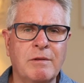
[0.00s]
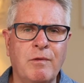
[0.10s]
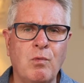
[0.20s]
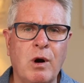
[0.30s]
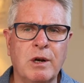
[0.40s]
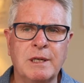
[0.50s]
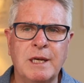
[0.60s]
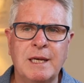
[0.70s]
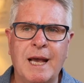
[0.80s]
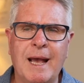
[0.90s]

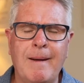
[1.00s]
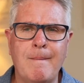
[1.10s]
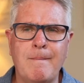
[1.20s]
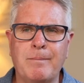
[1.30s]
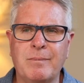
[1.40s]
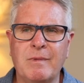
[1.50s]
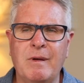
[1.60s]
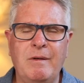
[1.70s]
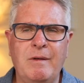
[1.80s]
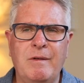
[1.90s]
than
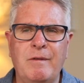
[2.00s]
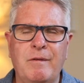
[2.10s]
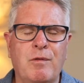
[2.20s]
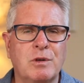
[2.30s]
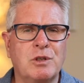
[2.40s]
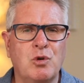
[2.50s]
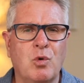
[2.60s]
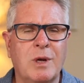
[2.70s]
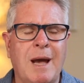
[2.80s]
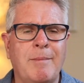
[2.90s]
for its
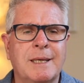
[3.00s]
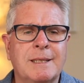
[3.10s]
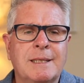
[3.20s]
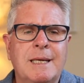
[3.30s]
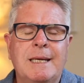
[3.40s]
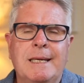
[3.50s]
shortcomings.